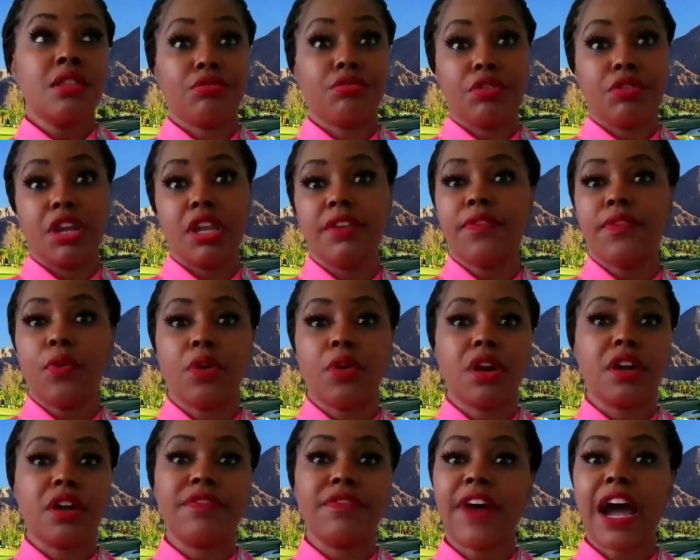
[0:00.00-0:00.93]
three,
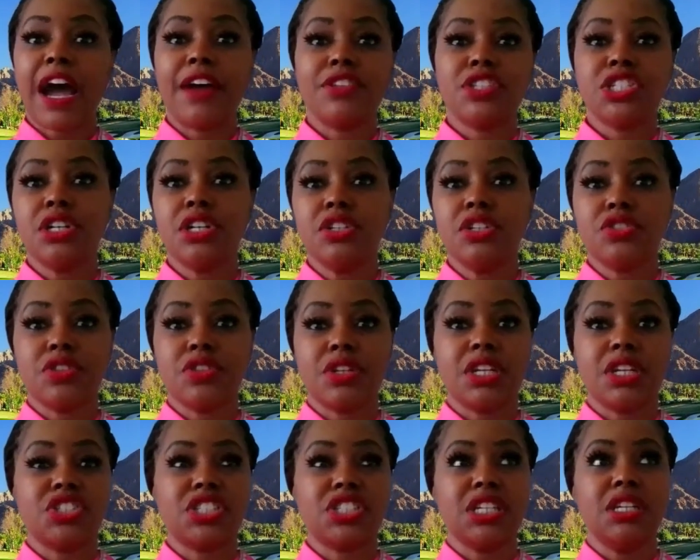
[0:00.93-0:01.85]
four, five
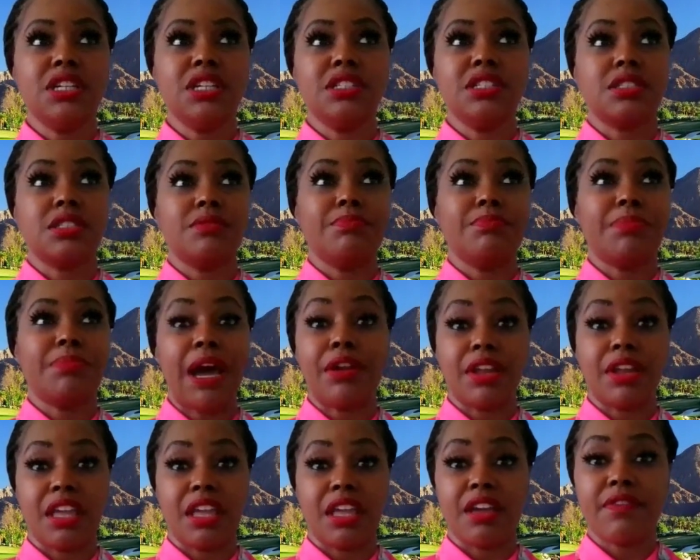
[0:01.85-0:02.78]
children and she's
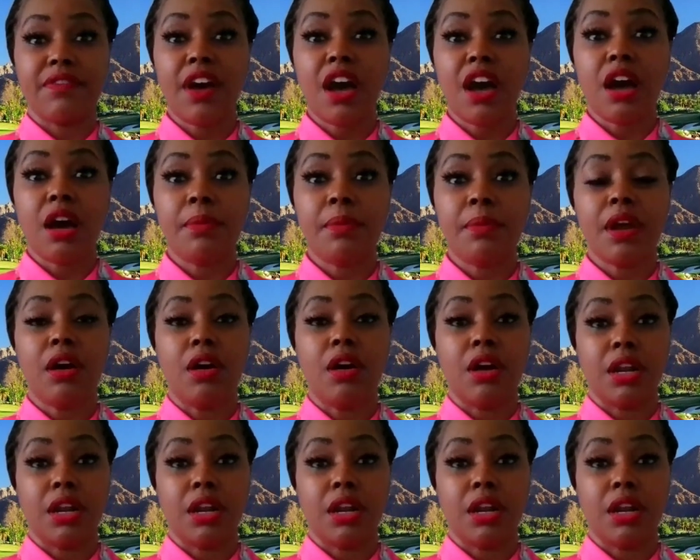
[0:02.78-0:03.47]
about to give up